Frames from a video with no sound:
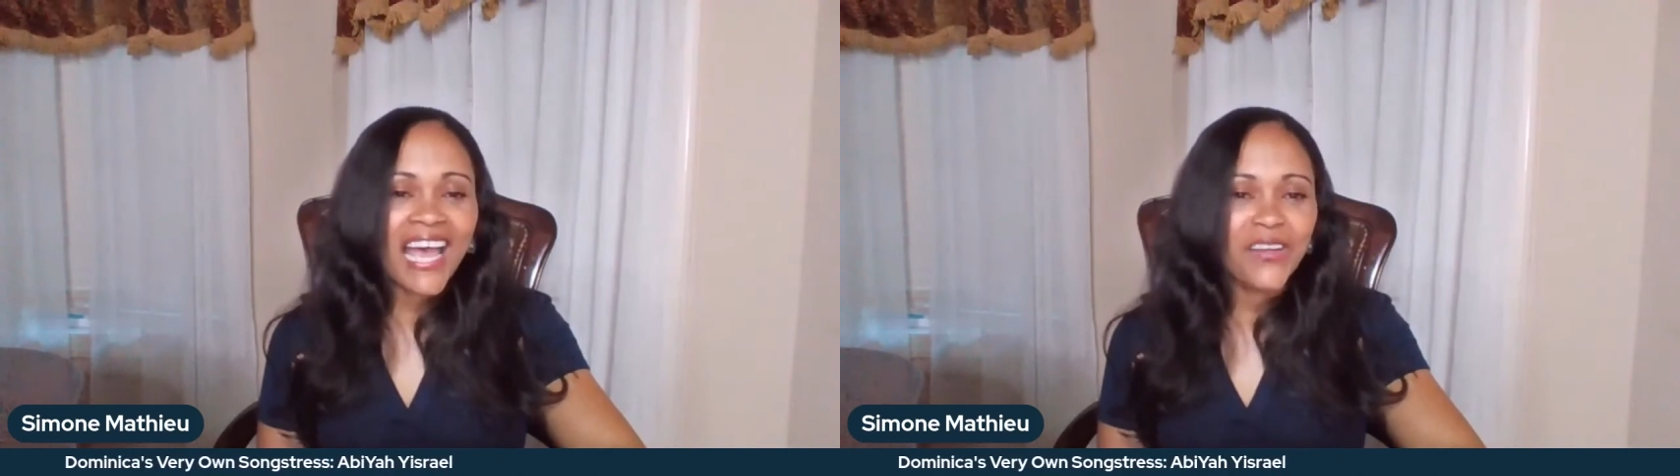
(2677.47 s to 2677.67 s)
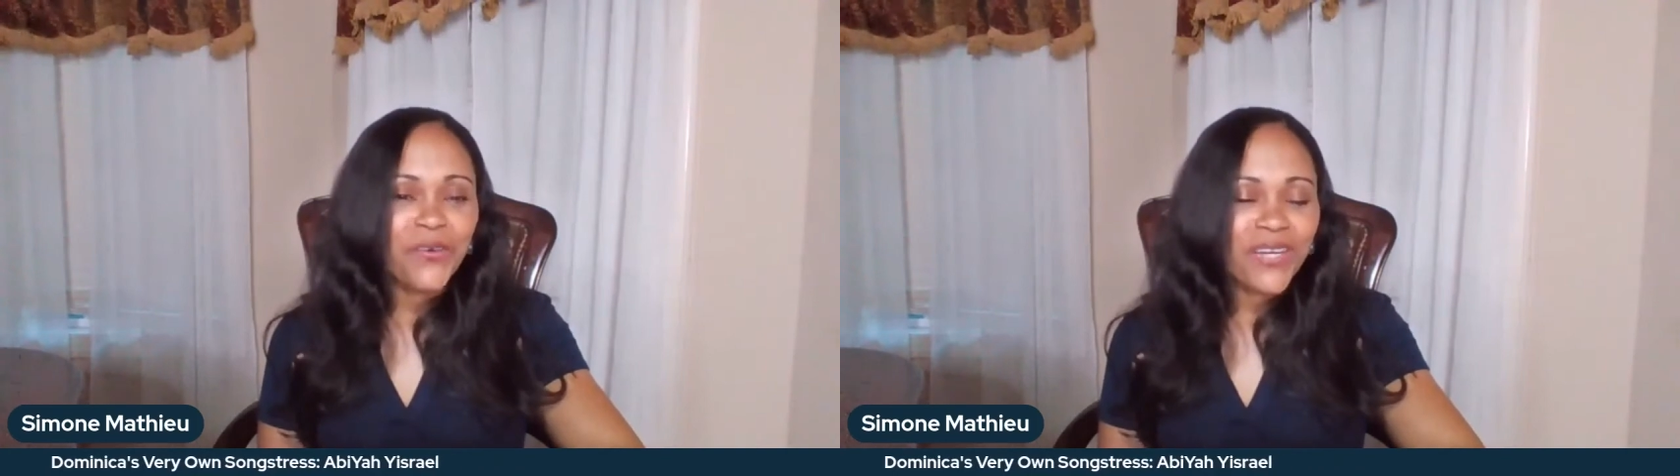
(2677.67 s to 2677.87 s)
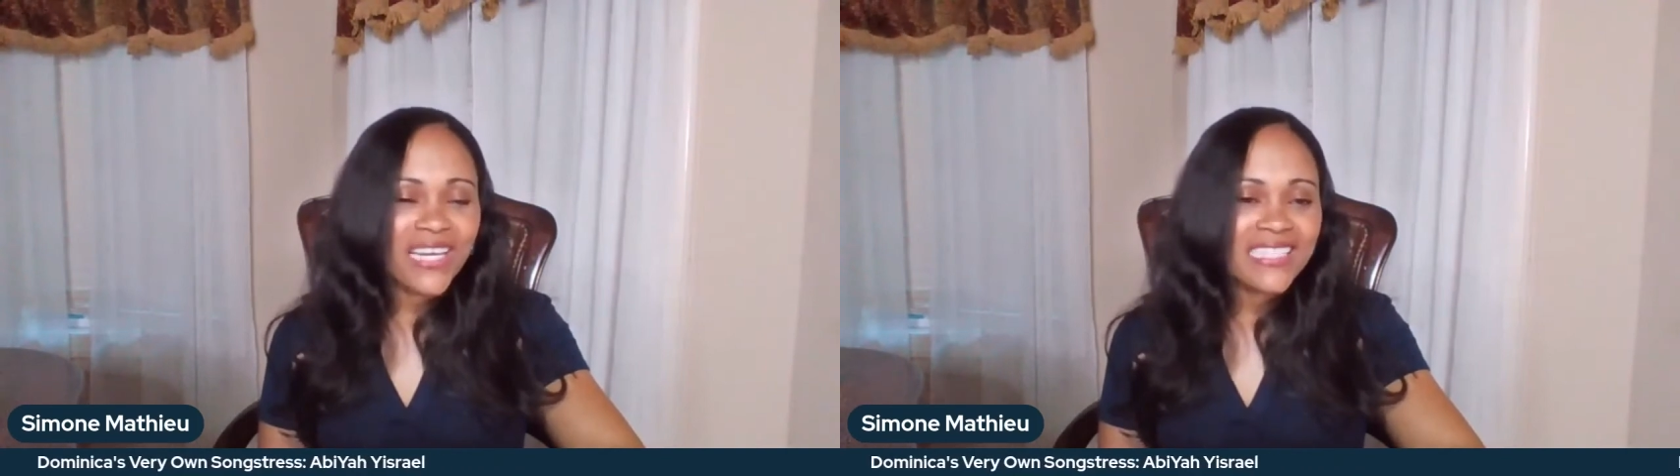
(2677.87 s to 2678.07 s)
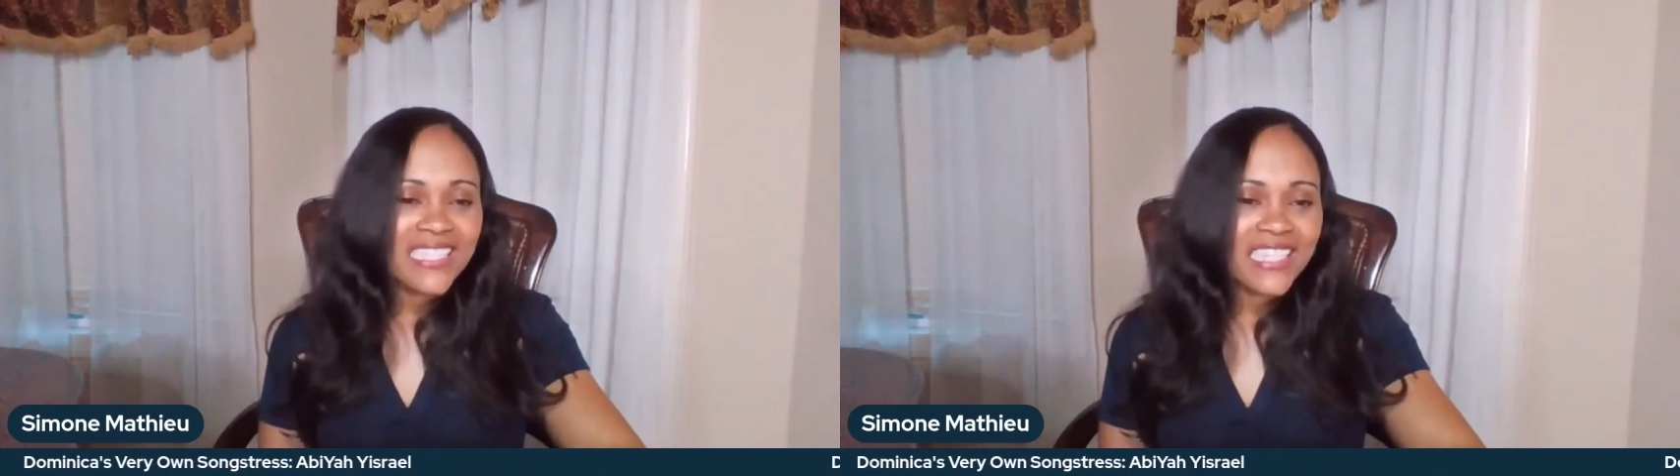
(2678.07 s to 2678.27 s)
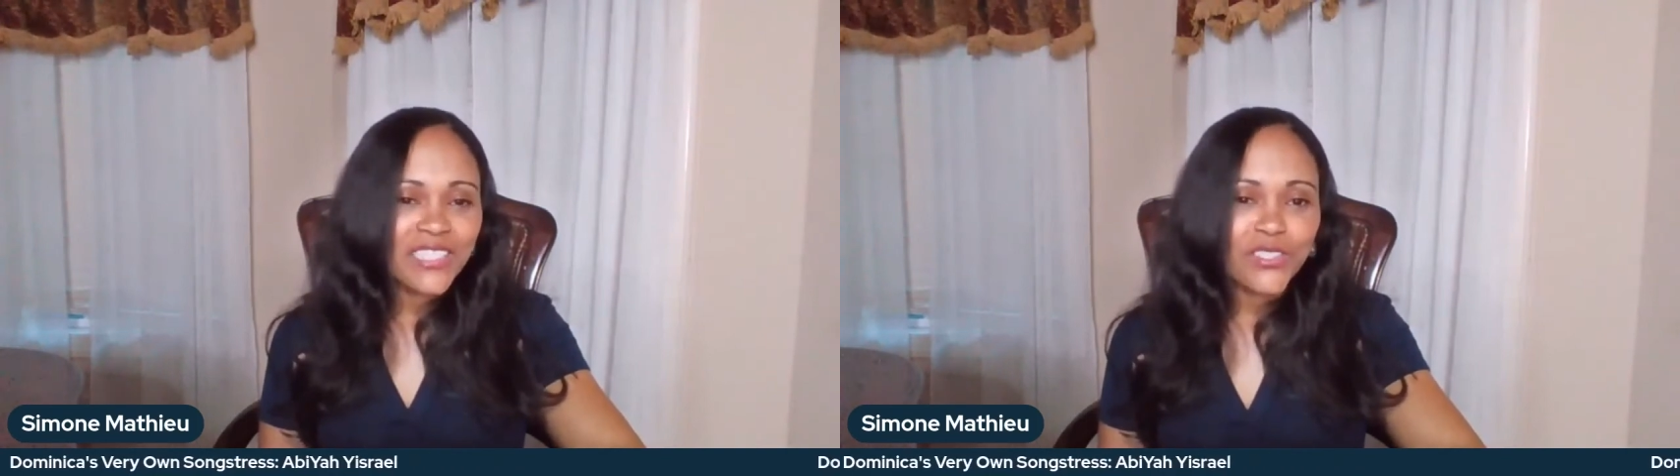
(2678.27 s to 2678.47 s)
and who
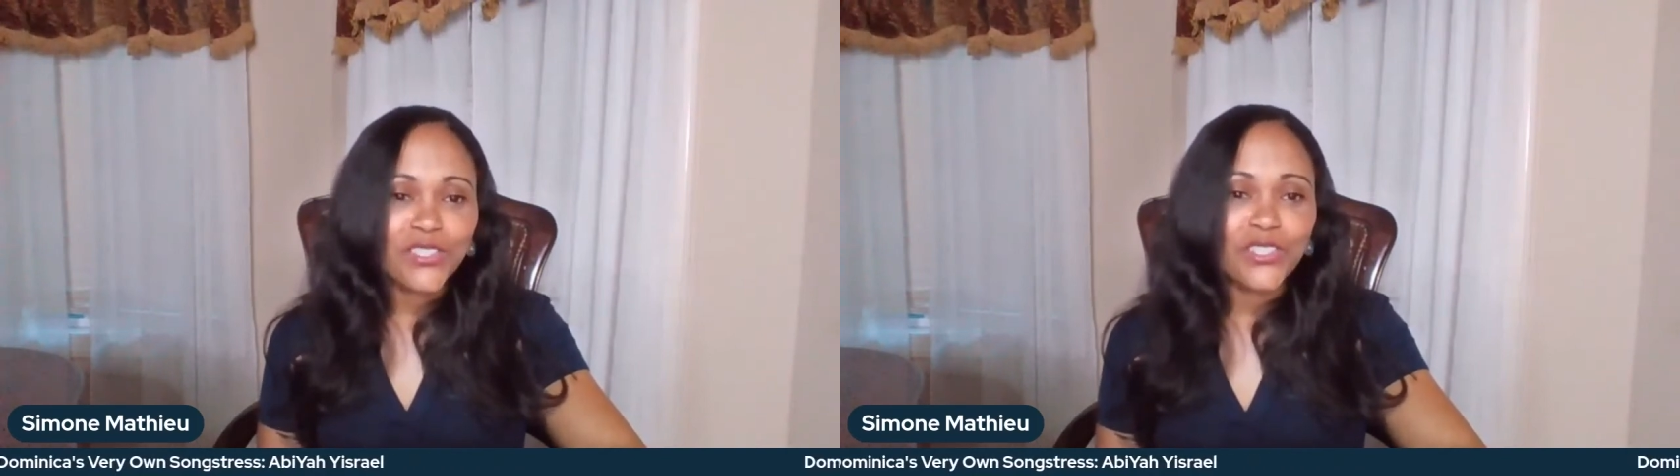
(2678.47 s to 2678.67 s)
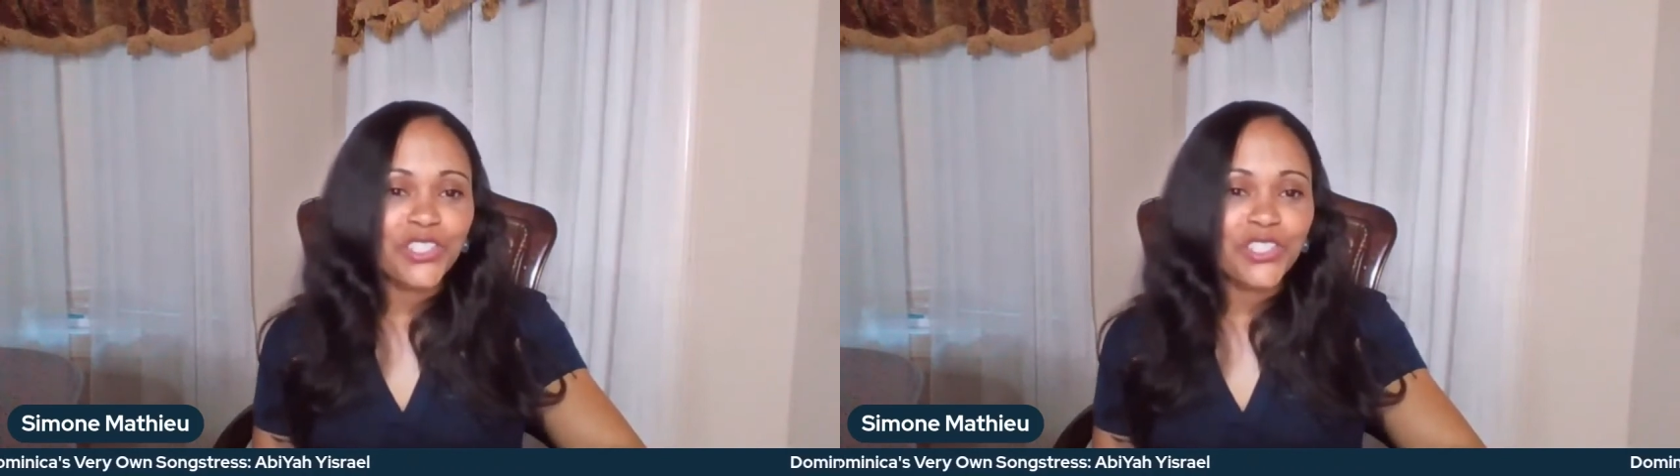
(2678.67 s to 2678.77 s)
continues to